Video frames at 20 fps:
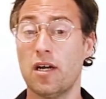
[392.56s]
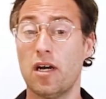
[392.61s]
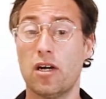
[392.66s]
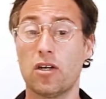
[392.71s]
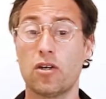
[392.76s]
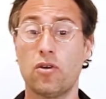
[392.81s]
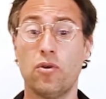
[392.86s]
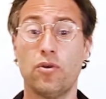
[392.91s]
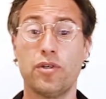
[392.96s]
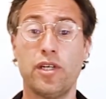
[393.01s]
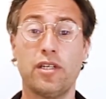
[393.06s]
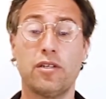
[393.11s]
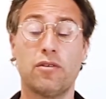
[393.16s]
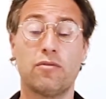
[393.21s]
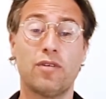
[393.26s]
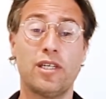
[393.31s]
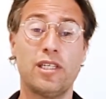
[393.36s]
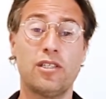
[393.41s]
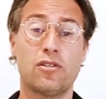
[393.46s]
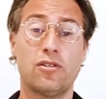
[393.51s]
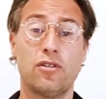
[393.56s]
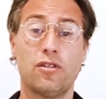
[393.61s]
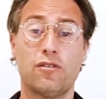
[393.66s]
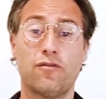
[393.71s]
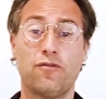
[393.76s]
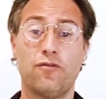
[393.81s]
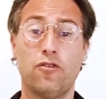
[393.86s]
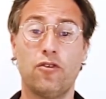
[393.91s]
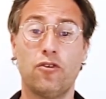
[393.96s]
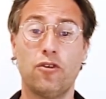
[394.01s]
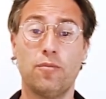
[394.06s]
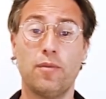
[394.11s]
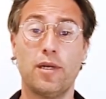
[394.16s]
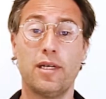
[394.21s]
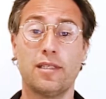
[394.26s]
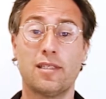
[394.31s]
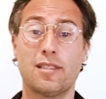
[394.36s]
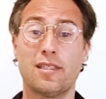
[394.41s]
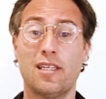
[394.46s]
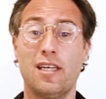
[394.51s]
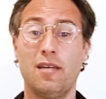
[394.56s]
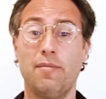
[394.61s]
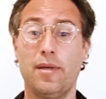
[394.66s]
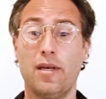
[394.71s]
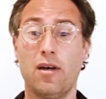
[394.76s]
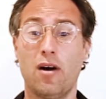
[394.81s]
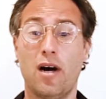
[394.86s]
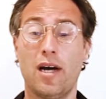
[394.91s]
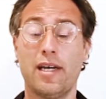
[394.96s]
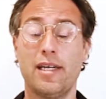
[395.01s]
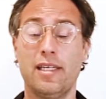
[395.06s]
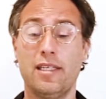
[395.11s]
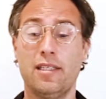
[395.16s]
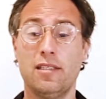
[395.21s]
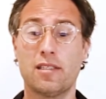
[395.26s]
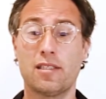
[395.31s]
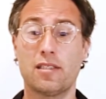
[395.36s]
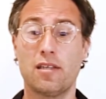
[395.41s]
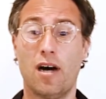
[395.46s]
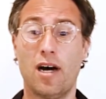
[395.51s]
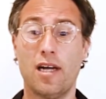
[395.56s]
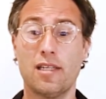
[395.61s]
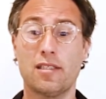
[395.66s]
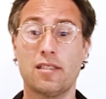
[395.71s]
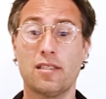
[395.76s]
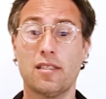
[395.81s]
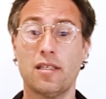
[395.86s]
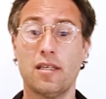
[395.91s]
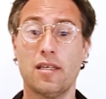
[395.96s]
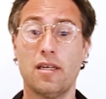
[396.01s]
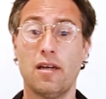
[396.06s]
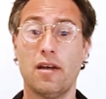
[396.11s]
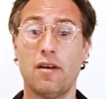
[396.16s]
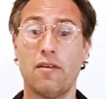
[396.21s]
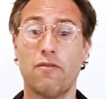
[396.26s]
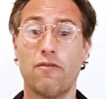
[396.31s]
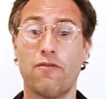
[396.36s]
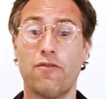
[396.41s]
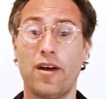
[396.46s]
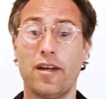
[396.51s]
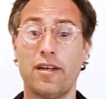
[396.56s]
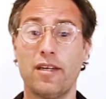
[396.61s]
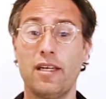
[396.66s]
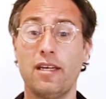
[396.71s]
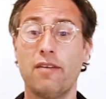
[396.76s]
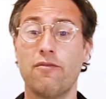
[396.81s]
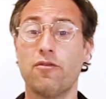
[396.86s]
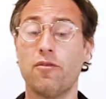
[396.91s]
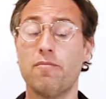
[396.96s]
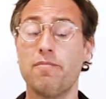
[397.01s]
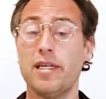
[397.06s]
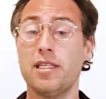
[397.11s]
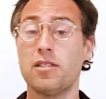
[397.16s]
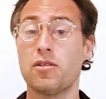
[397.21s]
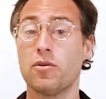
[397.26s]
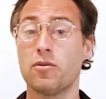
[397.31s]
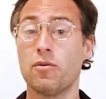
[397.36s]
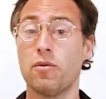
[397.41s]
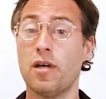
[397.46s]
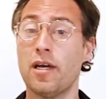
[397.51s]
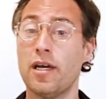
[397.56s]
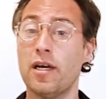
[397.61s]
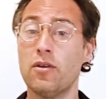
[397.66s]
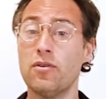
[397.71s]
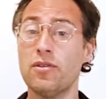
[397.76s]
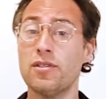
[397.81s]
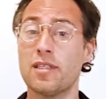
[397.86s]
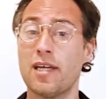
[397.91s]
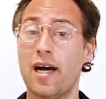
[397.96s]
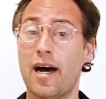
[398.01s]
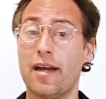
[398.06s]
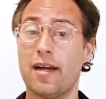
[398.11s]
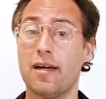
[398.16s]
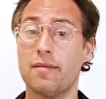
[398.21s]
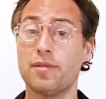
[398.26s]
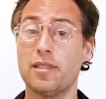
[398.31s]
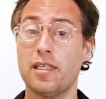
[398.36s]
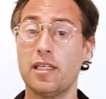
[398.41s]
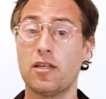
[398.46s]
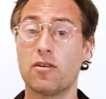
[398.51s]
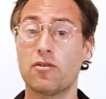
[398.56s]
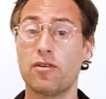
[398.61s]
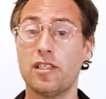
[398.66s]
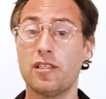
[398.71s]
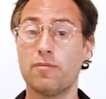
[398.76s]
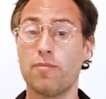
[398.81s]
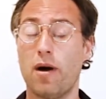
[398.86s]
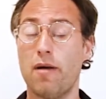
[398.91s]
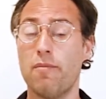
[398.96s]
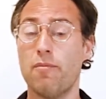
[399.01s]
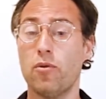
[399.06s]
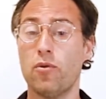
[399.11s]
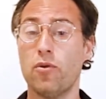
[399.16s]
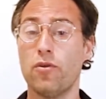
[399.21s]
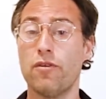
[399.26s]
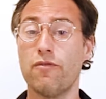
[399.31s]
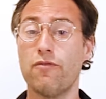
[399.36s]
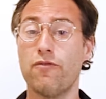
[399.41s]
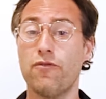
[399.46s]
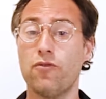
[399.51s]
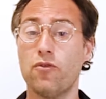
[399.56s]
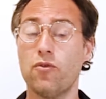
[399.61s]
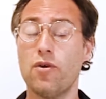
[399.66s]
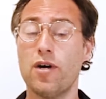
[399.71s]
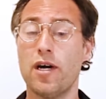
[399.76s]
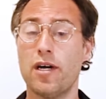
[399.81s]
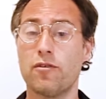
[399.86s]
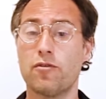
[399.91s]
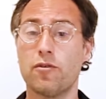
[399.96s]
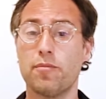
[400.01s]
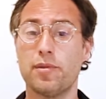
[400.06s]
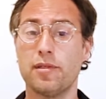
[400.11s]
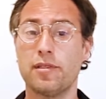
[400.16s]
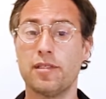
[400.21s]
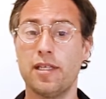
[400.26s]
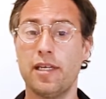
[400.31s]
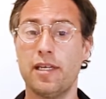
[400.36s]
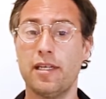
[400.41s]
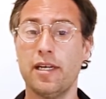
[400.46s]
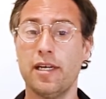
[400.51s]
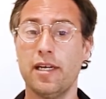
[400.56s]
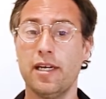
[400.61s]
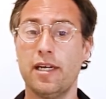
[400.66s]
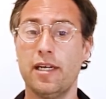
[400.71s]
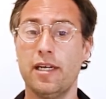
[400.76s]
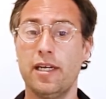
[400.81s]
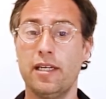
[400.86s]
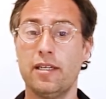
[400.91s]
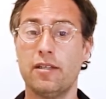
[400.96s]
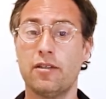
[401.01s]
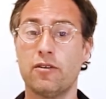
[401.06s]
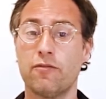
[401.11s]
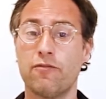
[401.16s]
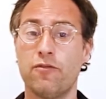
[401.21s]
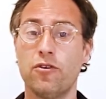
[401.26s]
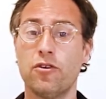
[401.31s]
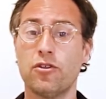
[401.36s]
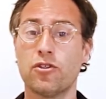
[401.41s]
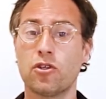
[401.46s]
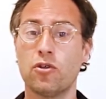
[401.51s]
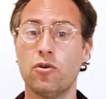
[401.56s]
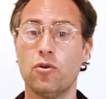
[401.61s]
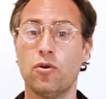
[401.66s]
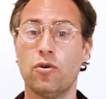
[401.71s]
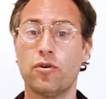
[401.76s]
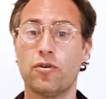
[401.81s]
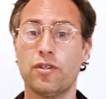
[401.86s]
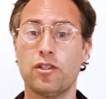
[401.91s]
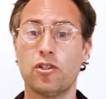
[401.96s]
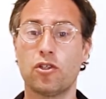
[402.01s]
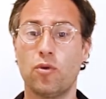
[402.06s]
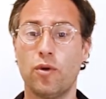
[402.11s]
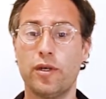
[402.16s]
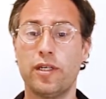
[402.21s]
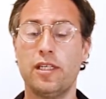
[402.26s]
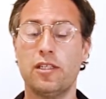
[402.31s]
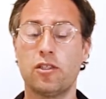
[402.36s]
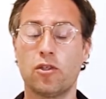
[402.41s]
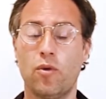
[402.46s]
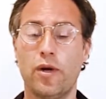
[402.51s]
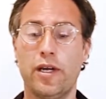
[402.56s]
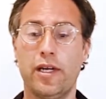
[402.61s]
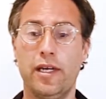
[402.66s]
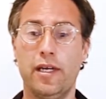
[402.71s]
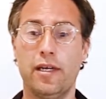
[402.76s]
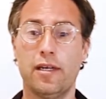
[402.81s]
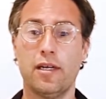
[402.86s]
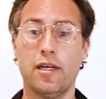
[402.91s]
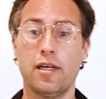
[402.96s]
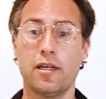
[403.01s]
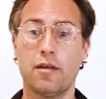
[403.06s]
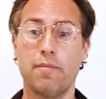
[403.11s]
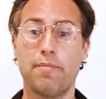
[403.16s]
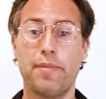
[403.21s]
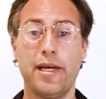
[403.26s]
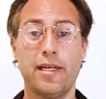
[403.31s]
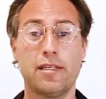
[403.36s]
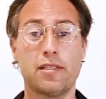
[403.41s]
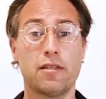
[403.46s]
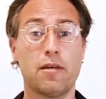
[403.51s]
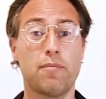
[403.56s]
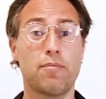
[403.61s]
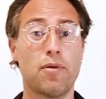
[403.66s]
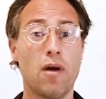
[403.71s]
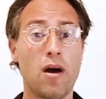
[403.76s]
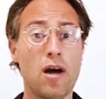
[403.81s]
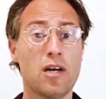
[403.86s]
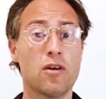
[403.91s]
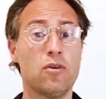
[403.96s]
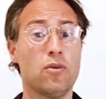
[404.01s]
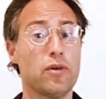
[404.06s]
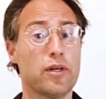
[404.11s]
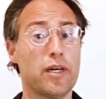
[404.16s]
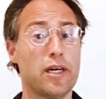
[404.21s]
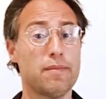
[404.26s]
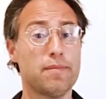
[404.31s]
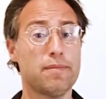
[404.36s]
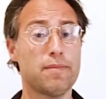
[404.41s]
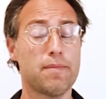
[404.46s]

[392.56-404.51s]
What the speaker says: according to research firm CBI Insights, funding for mental health startups increased by more than 400% in the first quarter in 2020 compared to the prior quarter.